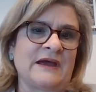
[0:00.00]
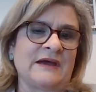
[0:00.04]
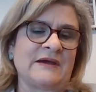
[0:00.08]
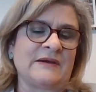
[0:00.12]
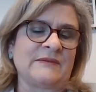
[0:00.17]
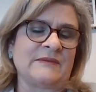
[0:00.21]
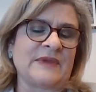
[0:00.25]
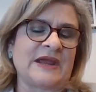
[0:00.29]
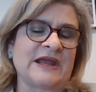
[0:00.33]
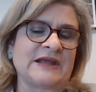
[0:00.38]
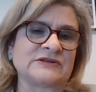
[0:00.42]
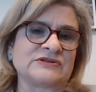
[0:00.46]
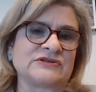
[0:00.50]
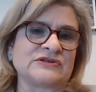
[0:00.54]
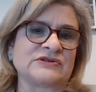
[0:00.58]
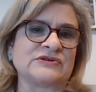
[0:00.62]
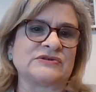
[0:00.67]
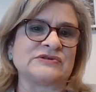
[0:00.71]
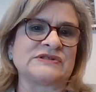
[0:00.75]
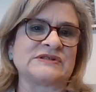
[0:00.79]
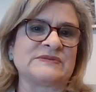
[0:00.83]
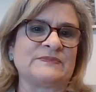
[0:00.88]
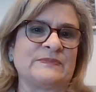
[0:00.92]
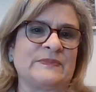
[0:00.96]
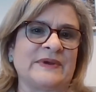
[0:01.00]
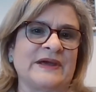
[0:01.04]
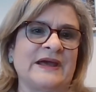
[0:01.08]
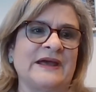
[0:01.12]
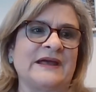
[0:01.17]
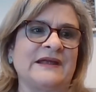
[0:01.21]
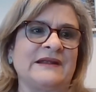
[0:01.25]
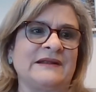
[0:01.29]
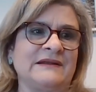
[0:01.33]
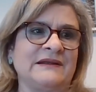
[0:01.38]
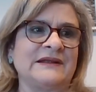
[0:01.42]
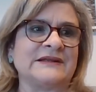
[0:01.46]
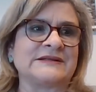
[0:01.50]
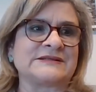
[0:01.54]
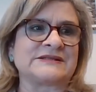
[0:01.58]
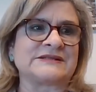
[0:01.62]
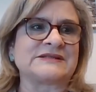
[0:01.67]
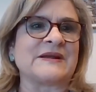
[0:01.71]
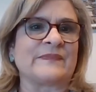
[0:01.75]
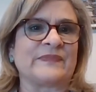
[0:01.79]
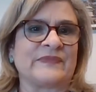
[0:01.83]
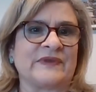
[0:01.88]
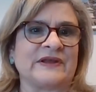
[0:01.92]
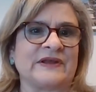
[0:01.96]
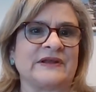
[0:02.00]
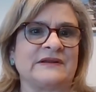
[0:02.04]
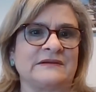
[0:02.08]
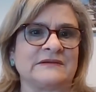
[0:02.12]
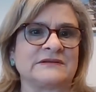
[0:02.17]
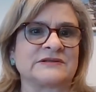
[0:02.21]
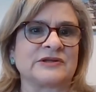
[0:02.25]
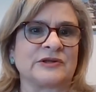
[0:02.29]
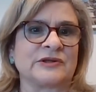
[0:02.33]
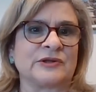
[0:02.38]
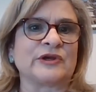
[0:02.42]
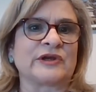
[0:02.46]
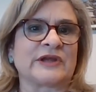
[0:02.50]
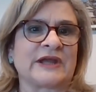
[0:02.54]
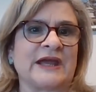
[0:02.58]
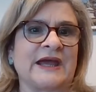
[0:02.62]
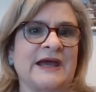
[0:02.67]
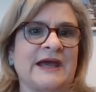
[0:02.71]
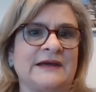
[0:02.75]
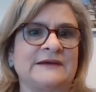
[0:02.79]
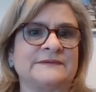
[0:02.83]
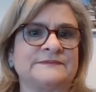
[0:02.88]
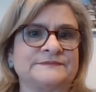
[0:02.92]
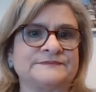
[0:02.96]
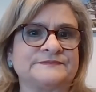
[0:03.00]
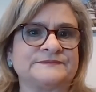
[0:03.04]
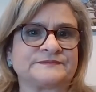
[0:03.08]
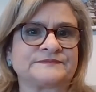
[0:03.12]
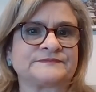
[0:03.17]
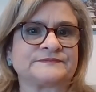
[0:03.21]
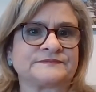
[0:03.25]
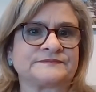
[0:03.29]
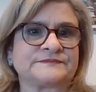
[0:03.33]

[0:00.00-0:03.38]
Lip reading: answers, but it's something to look at.